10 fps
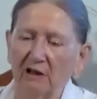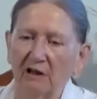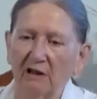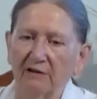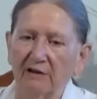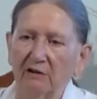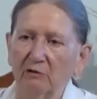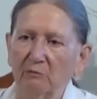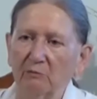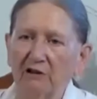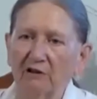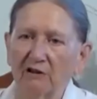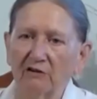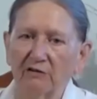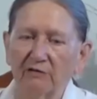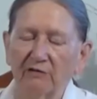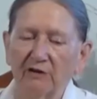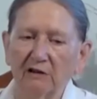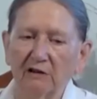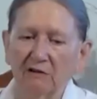then your mind is
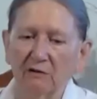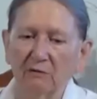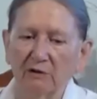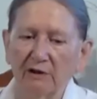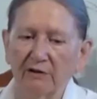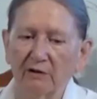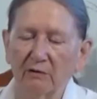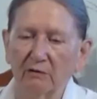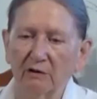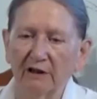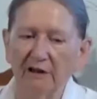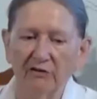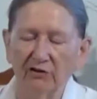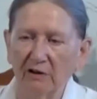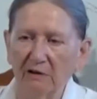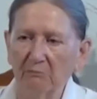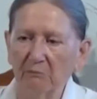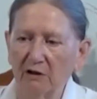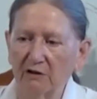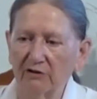filled with all these
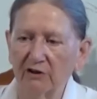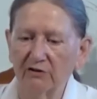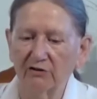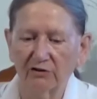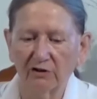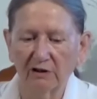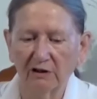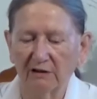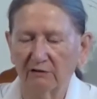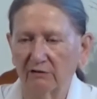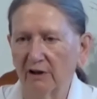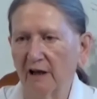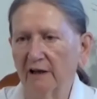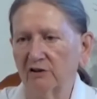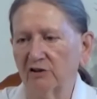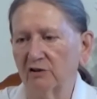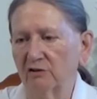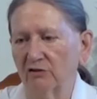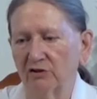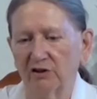impulses and
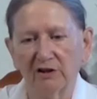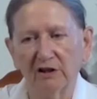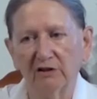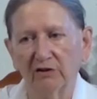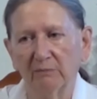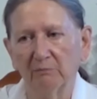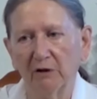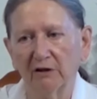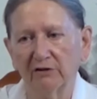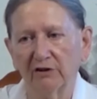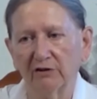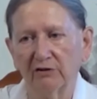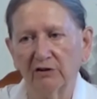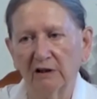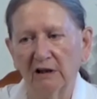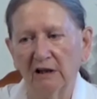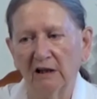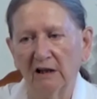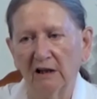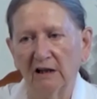reactions to these impulses.
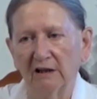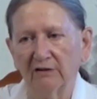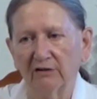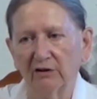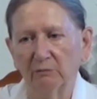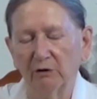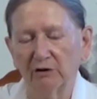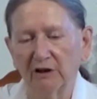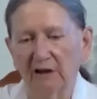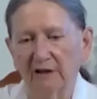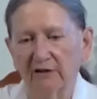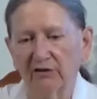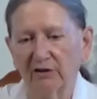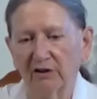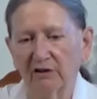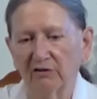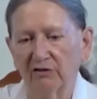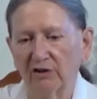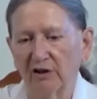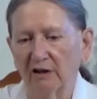And so bodiless
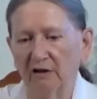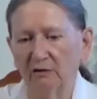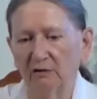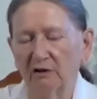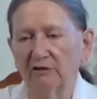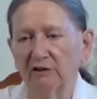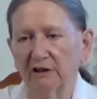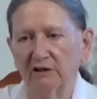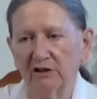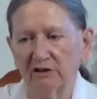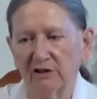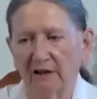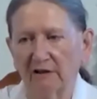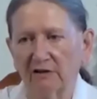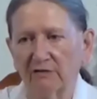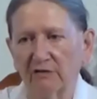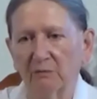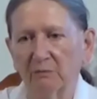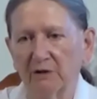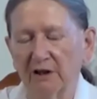is that you are really detached
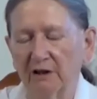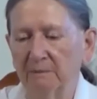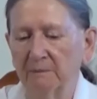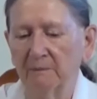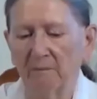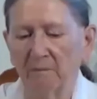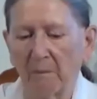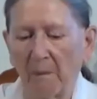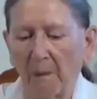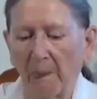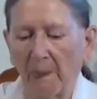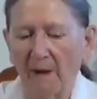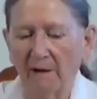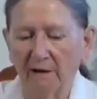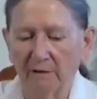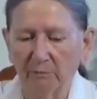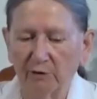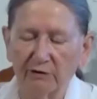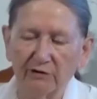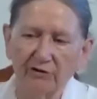from the
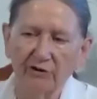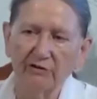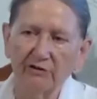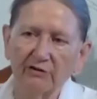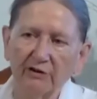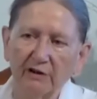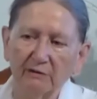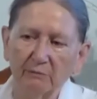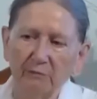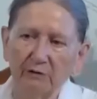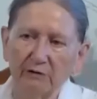input, sensory input.